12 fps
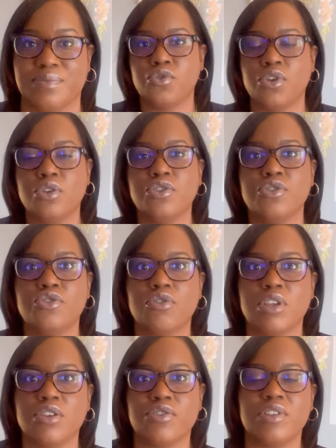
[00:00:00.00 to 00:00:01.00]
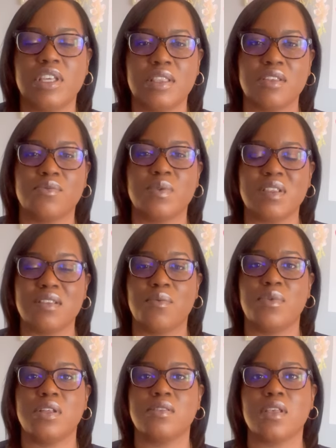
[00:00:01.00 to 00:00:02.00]
So usually you'll see this when
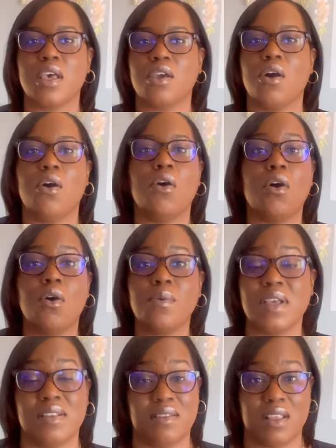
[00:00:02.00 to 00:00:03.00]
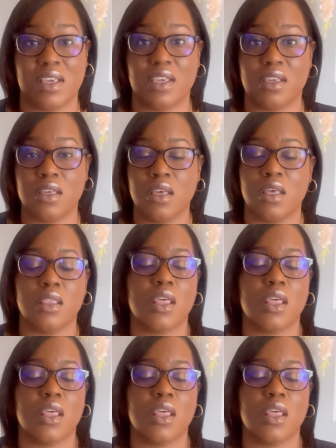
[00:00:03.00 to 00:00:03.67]
someone's like always late,